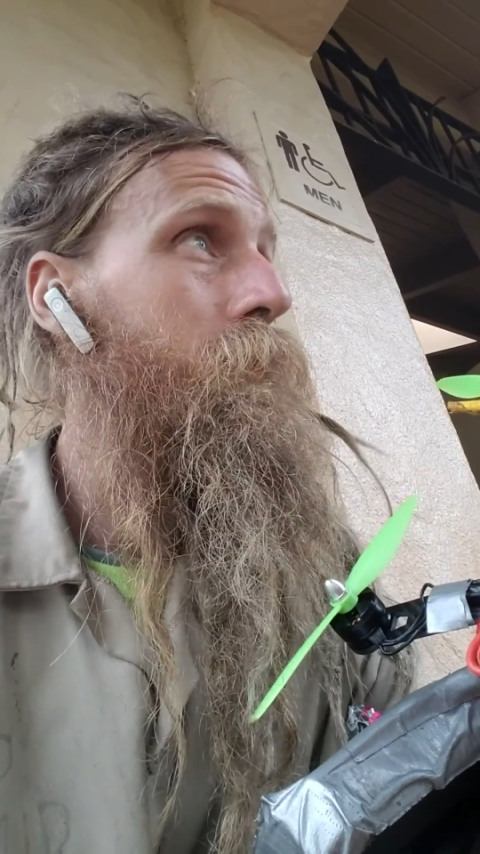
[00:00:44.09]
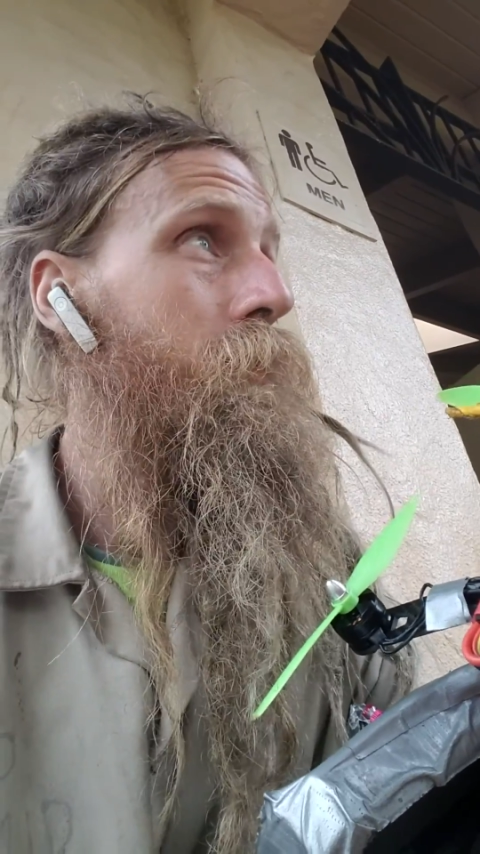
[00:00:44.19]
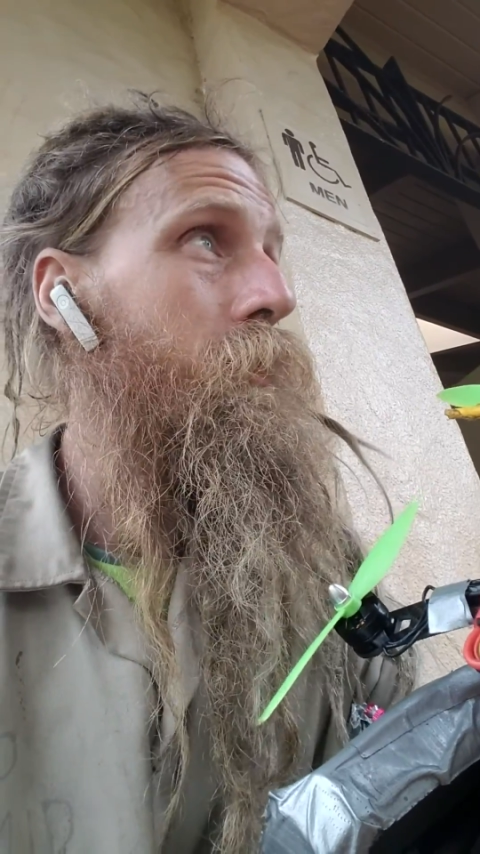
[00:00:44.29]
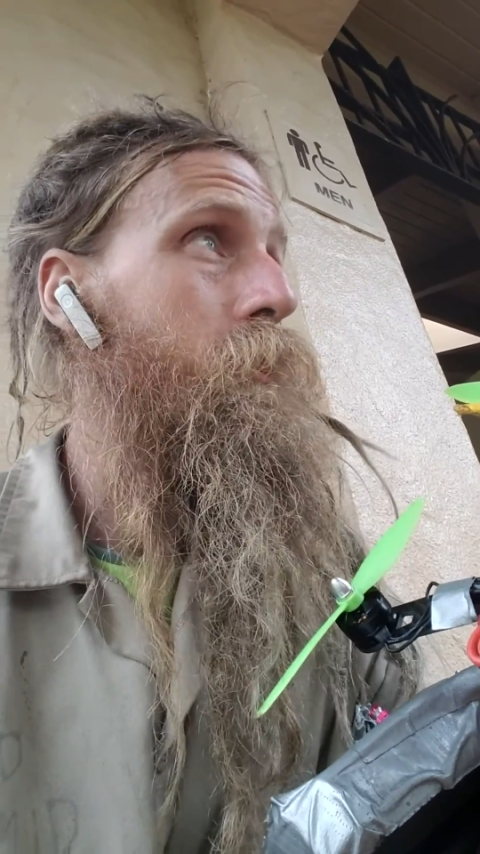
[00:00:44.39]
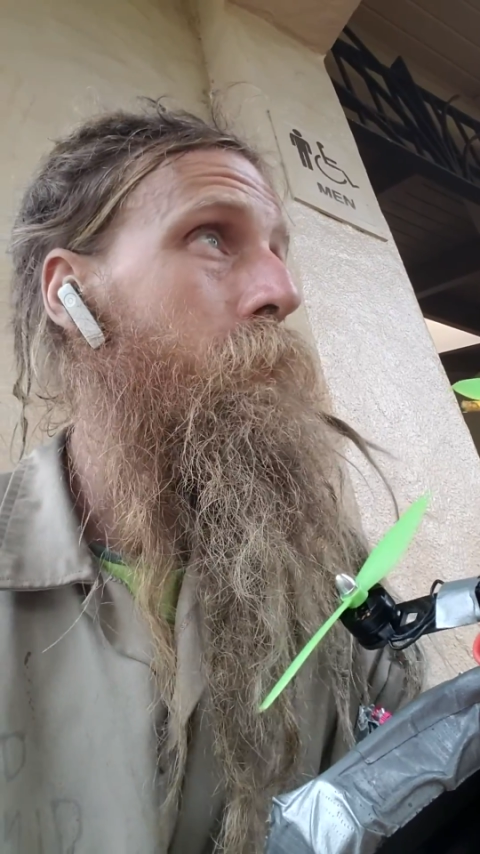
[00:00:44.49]

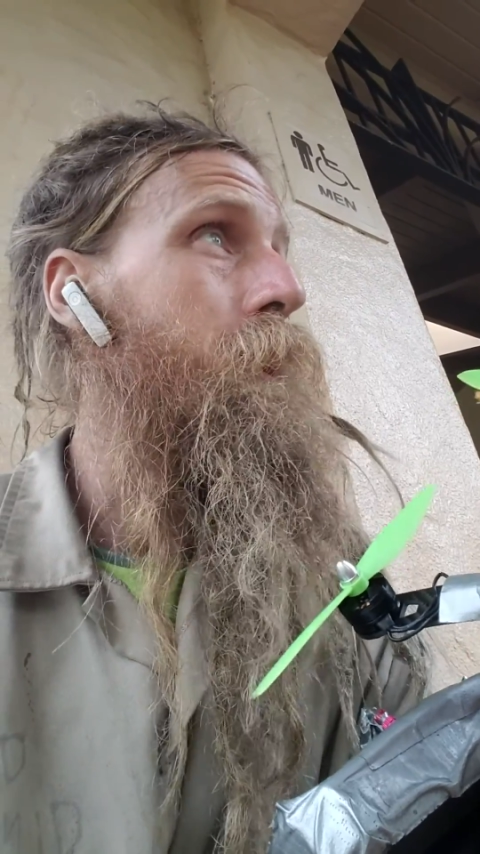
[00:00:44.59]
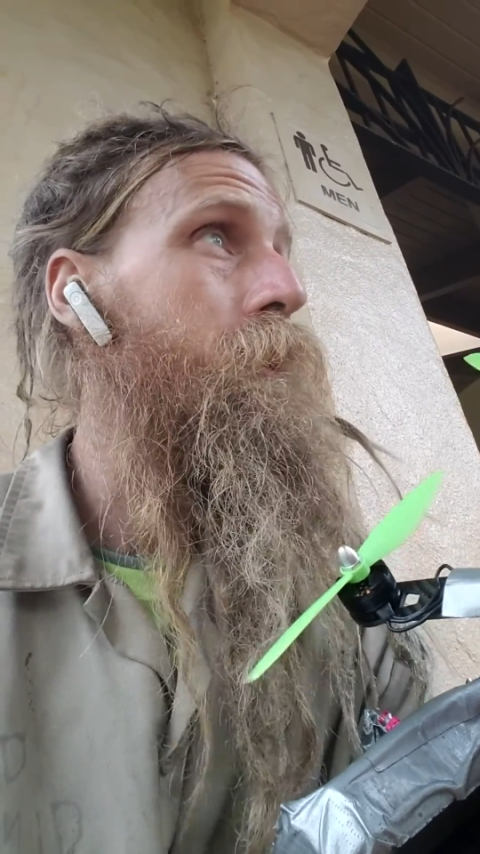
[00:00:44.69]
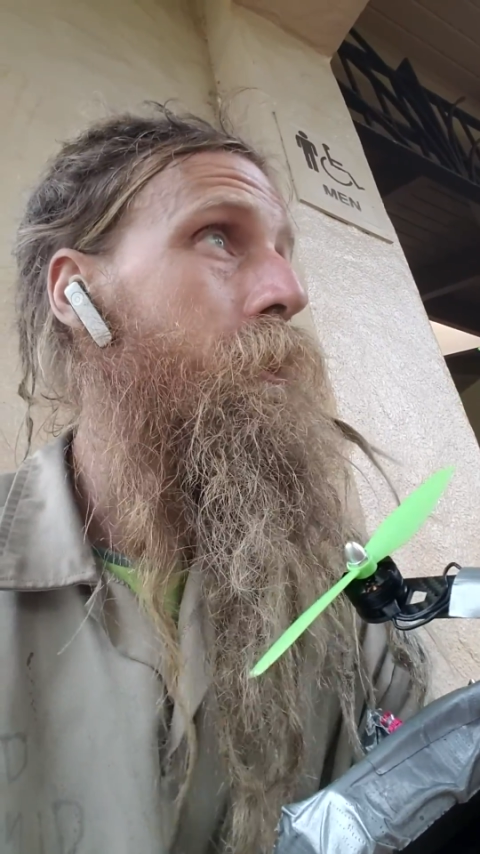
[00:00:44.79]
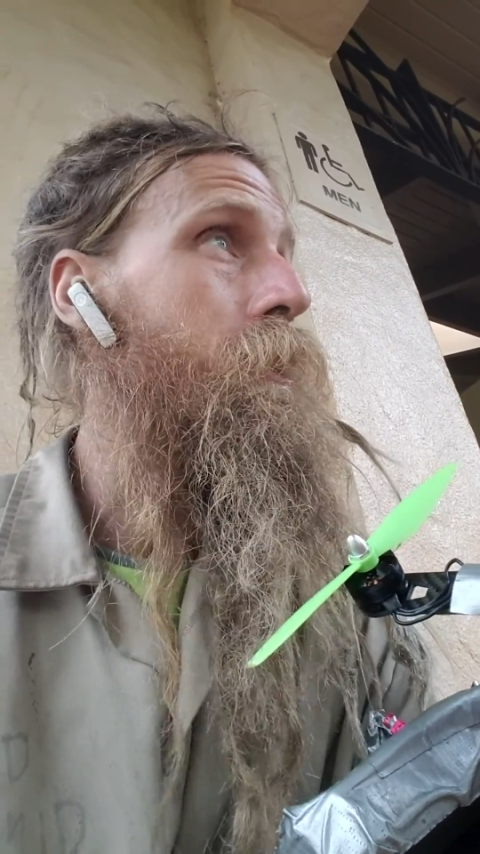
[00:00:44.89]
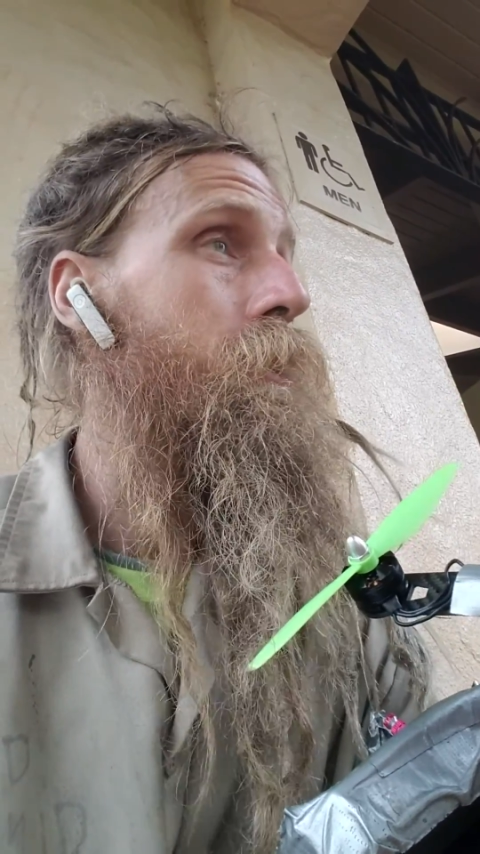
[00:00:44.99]

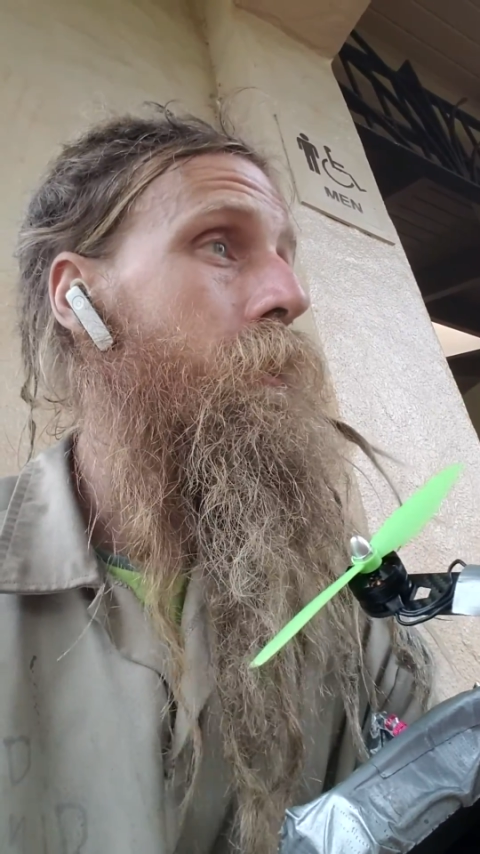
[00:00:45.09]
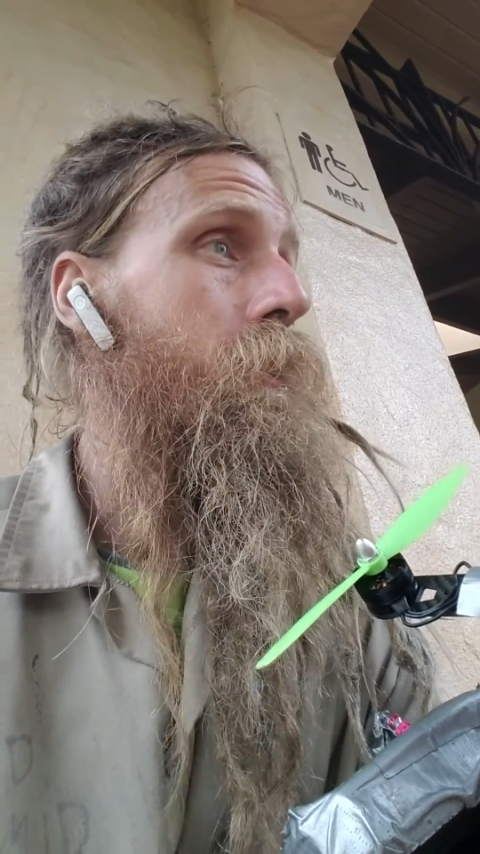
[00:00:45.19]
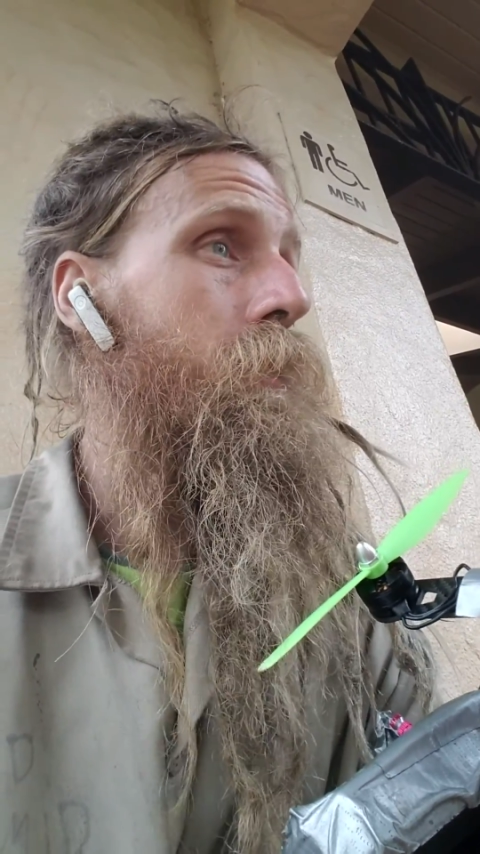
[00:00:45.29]
situations